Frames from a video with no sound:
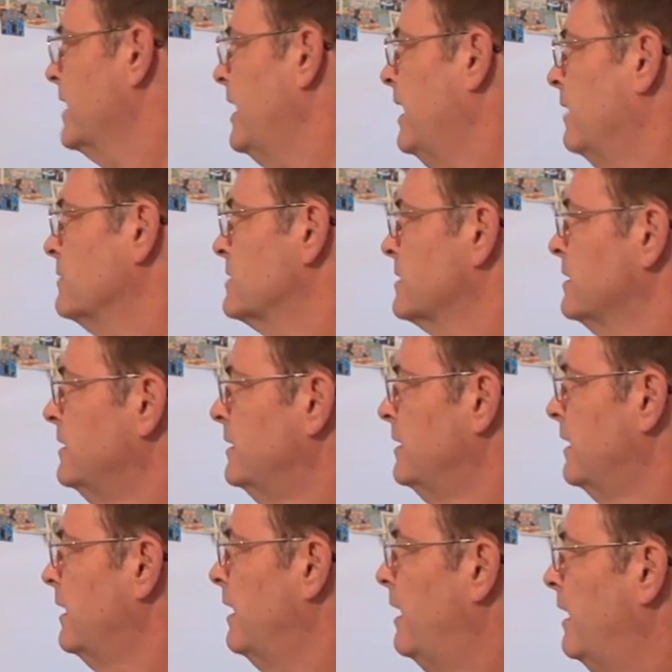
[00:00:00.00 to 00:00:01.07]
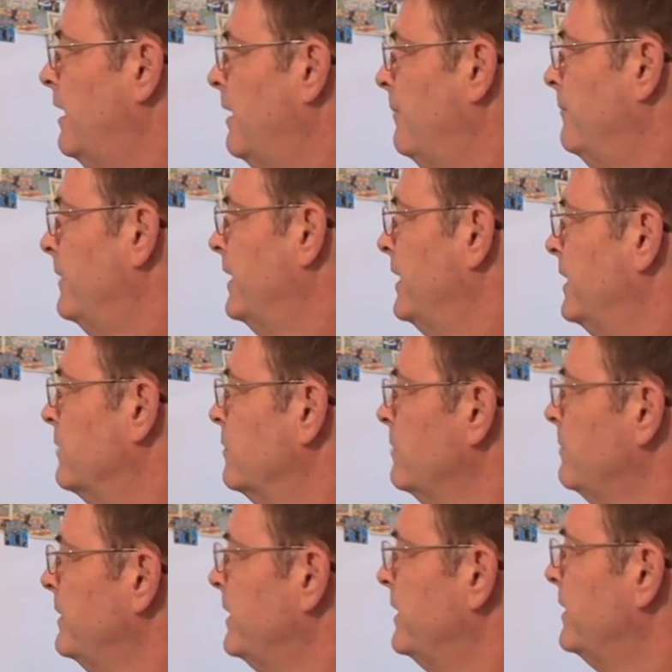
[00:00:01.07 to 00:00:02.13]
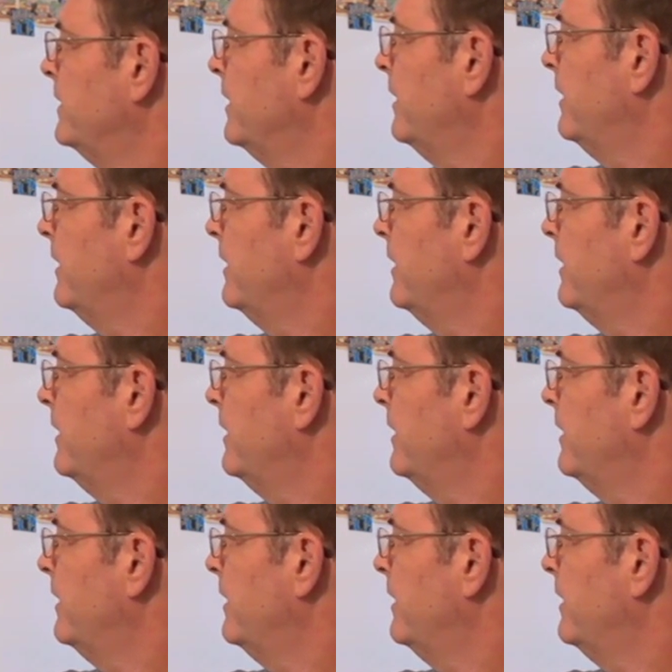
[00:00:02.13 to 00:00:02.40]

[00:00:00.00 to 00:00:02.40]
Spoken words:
house. Here would be